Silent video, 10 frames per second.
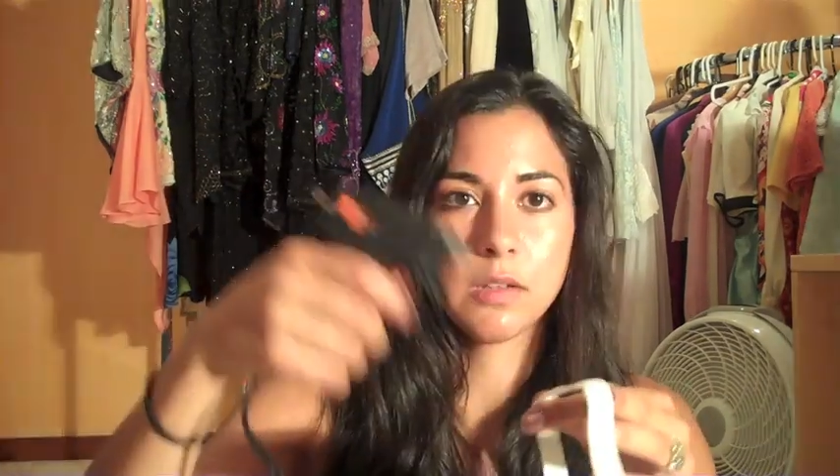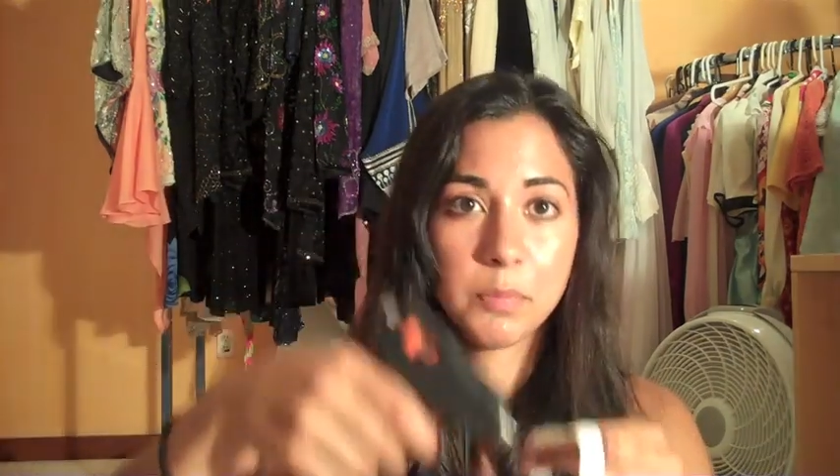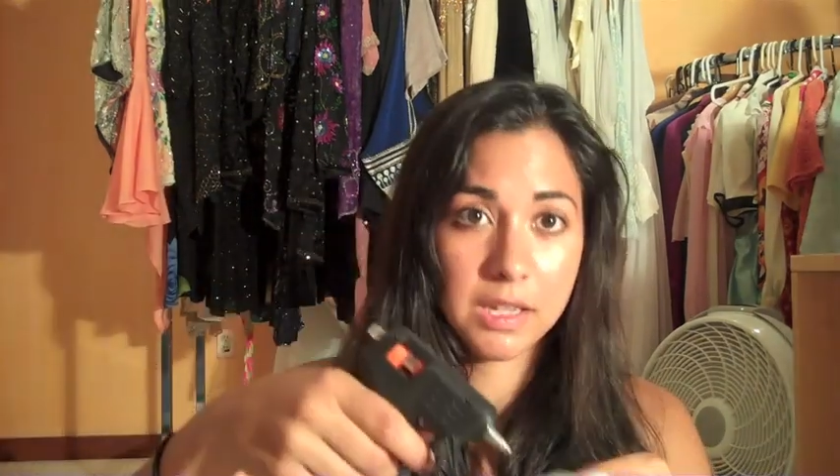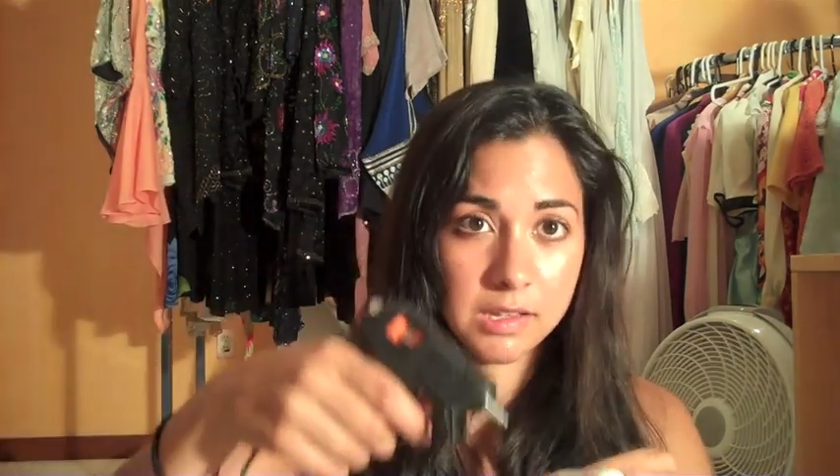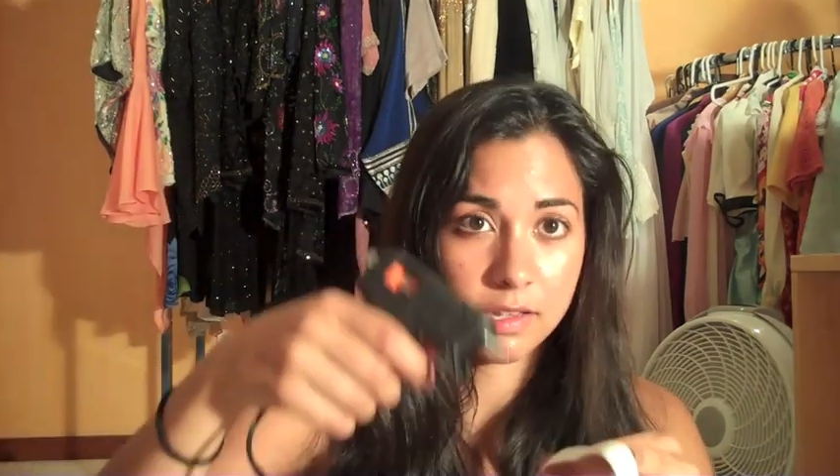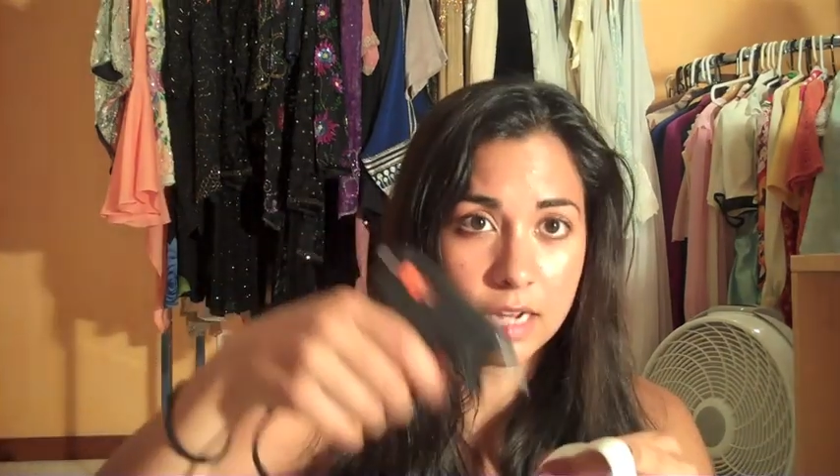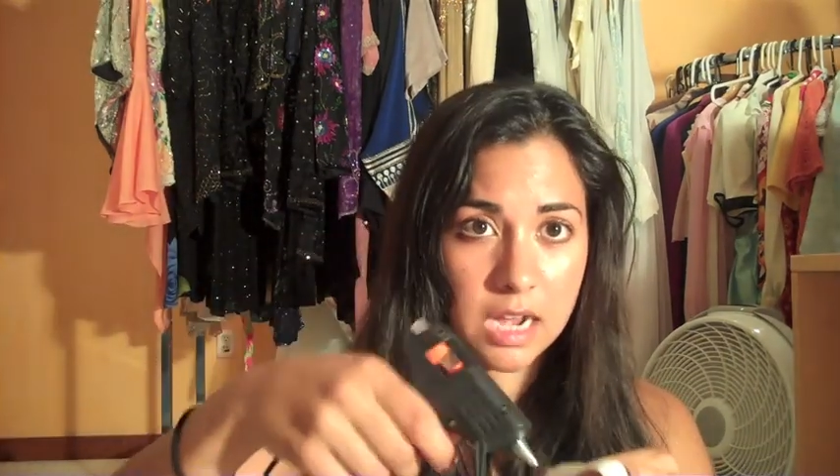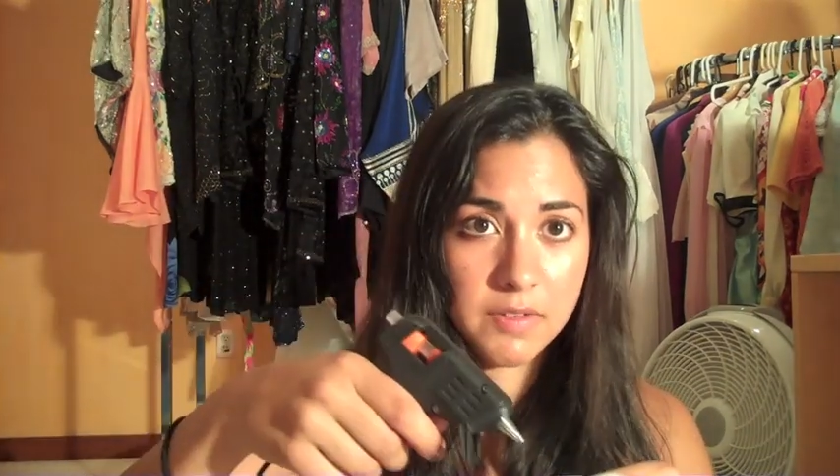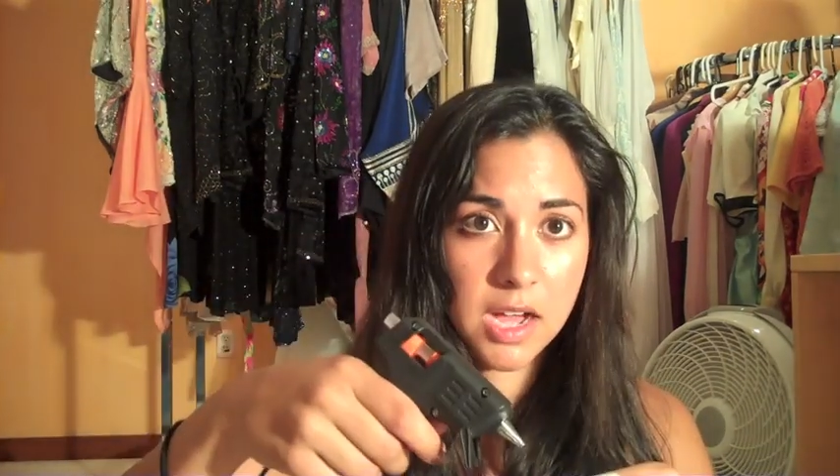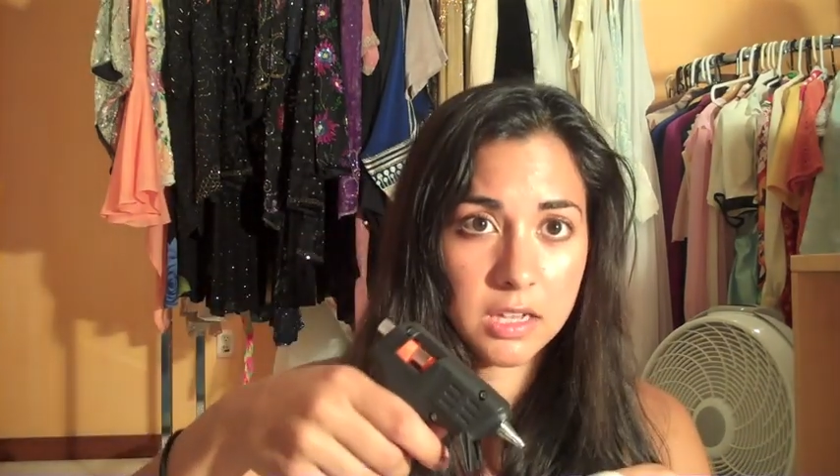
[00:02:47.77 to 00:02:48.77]
going to place a
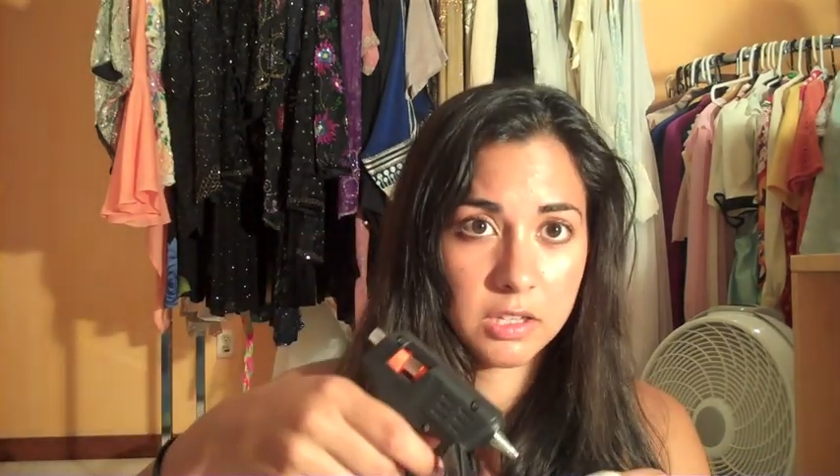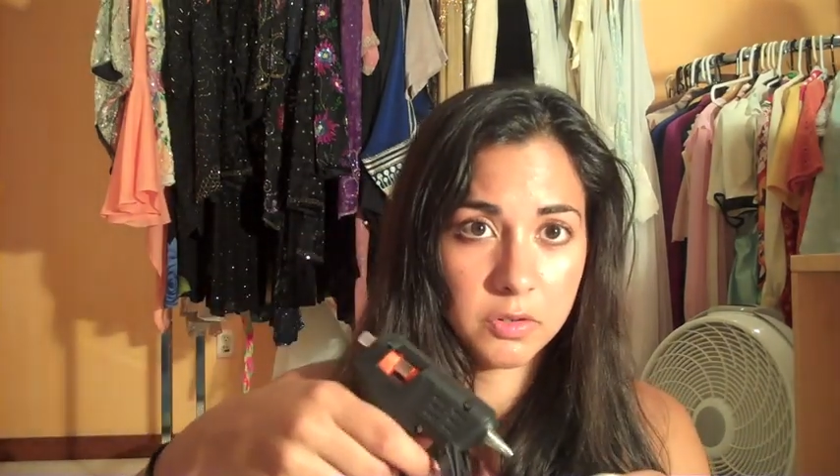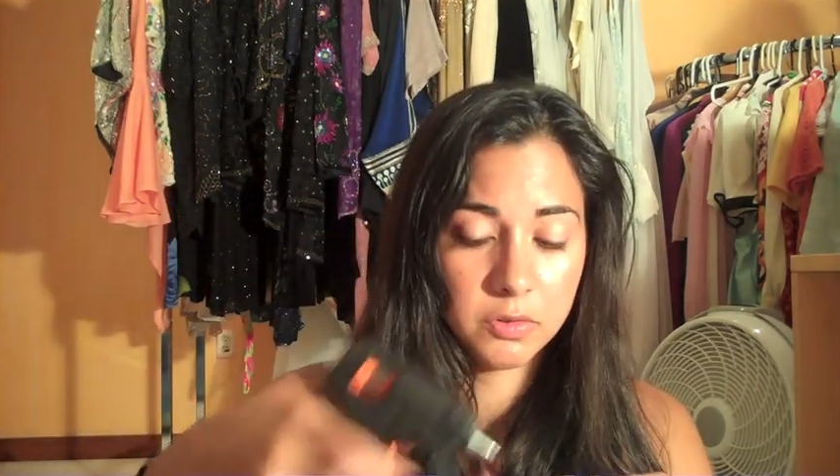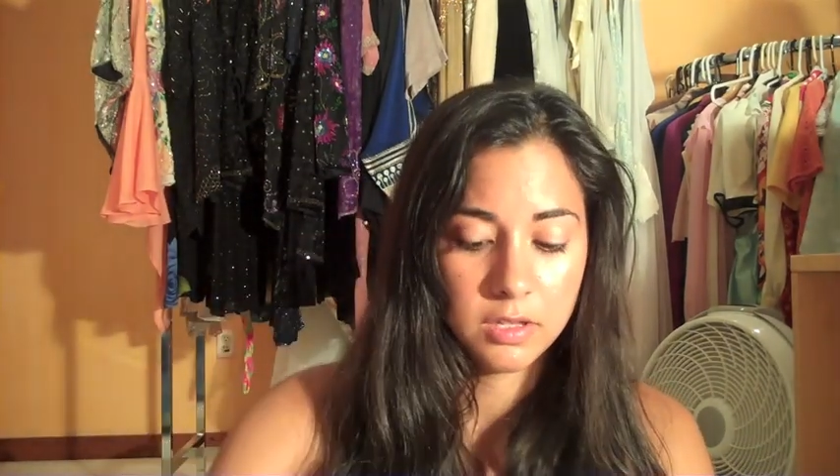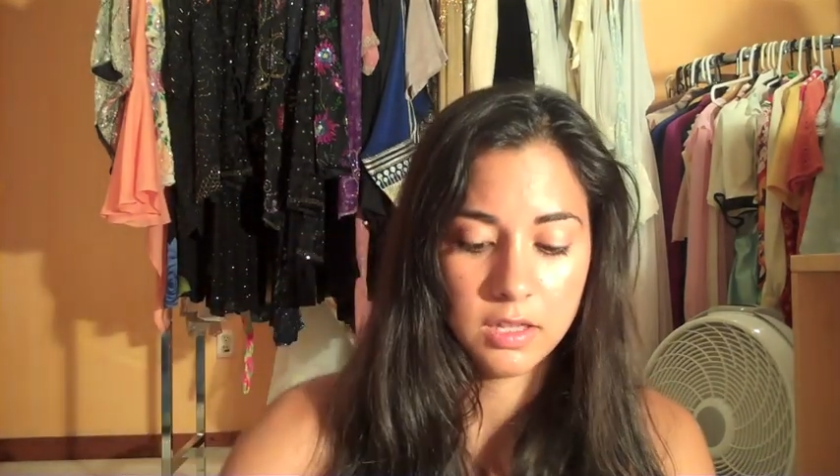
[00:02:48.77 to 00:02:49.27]
dot of hot glue,